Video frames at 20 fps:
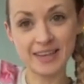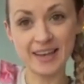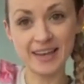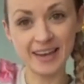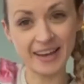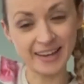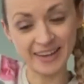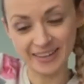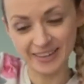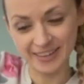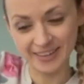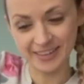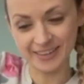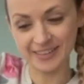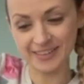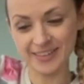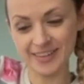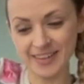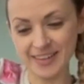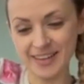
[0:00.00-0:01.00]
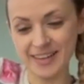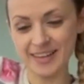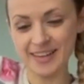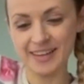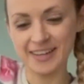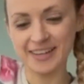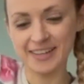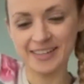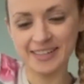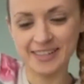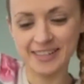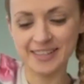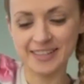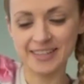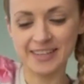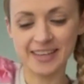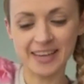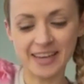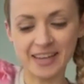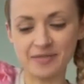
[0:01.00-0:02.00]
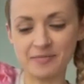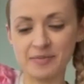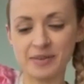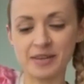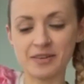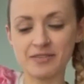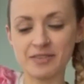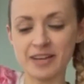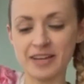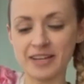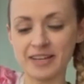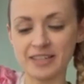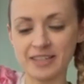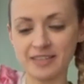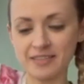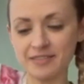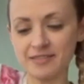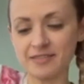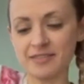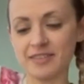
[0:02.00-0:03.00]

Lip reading: I don't know. Just again, be creative.